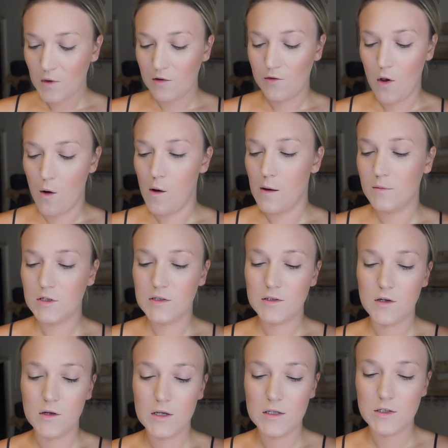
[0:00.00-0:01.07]
So I'm just
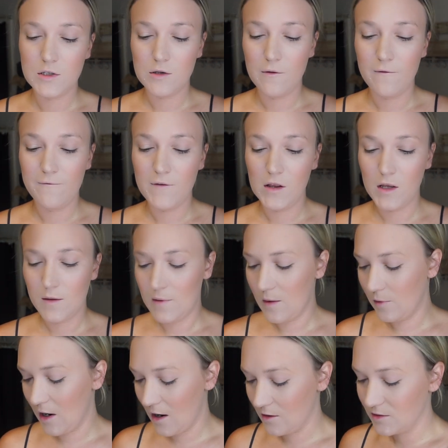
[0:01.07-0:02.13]
going to fill in my
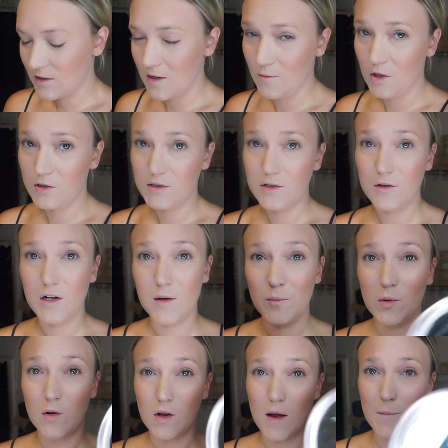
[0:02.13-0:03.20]
brows, and I'm also gonna
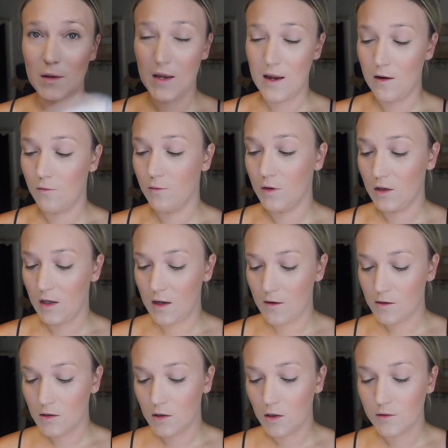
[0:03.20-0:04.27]
pull up a
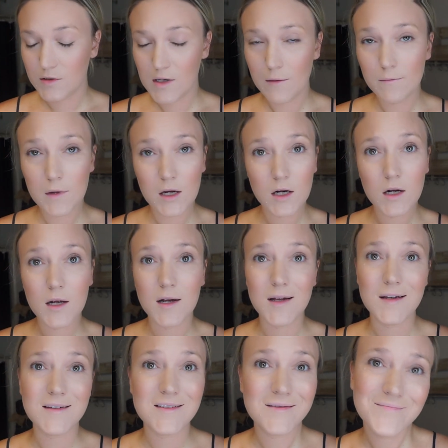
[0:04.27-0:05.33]
really close-up mirror
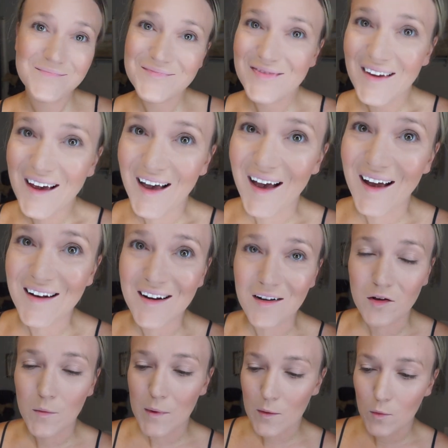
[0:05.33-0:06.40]
because I need a
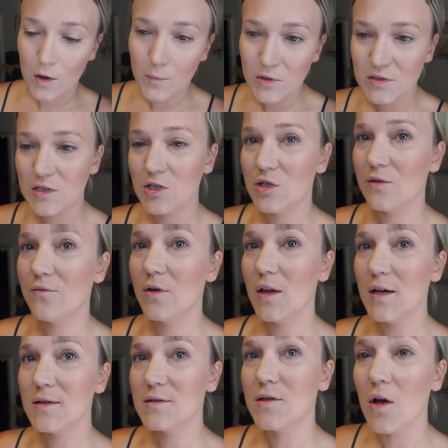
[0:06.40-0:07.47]
little bit more precision for
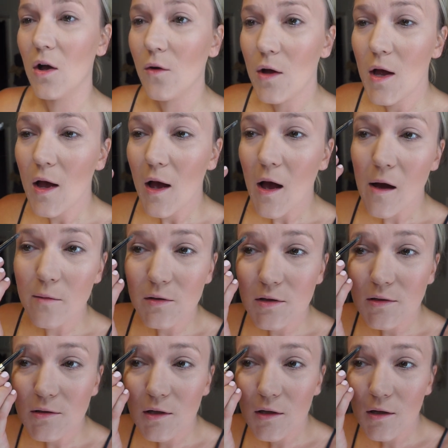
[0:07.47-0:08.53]
this. So I'm
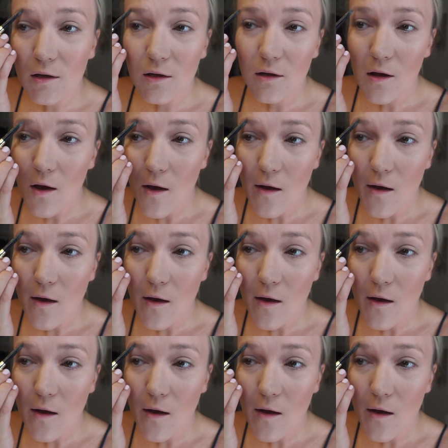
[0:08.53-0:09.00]
just gonna